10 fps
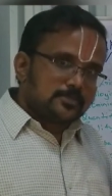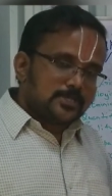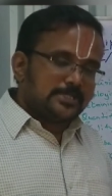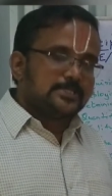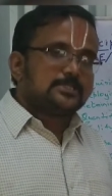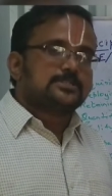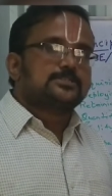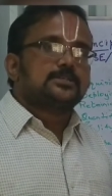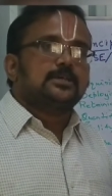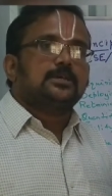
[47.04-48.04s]

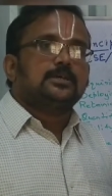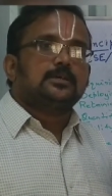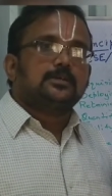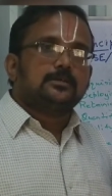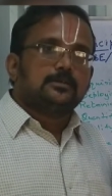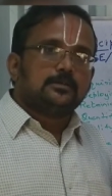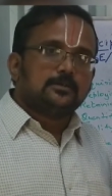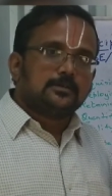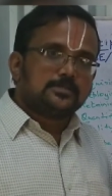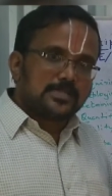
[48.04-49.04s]
suggest
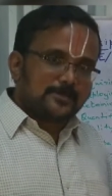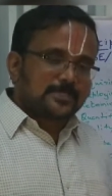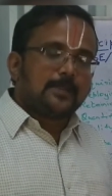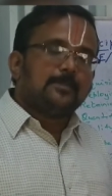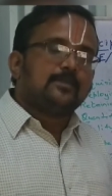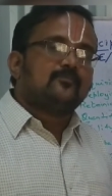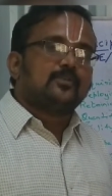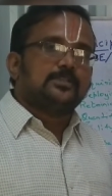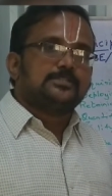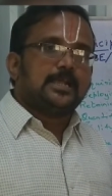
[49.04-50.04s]
subscribing for
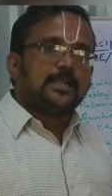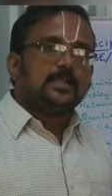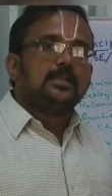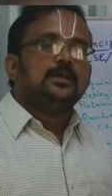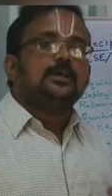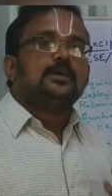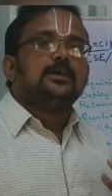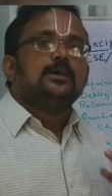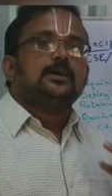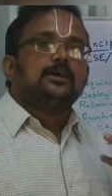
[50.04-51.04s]
the channel
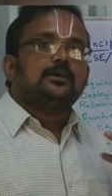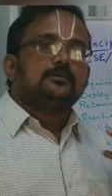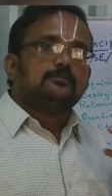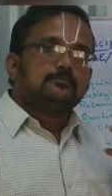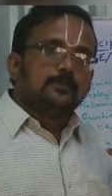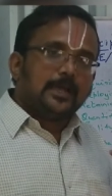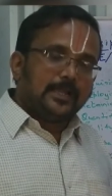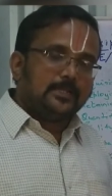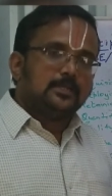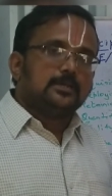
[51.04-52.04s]

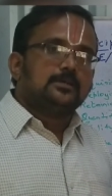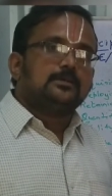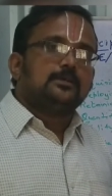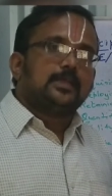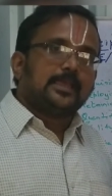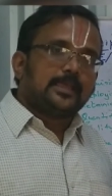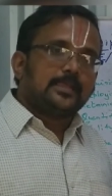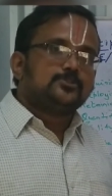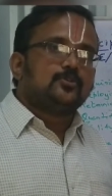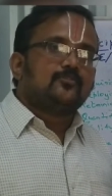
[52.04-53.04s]
and
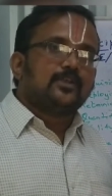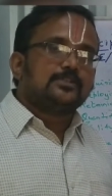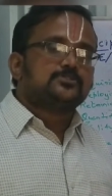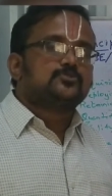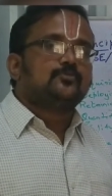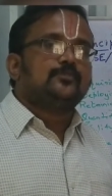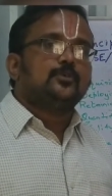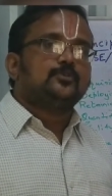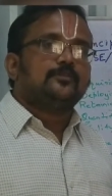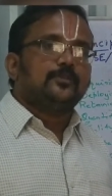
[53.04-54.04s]
encourage your friends to
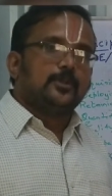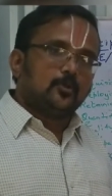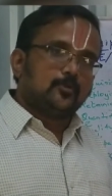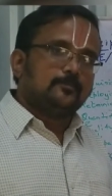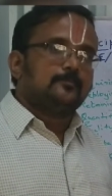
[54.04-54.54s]
view the video.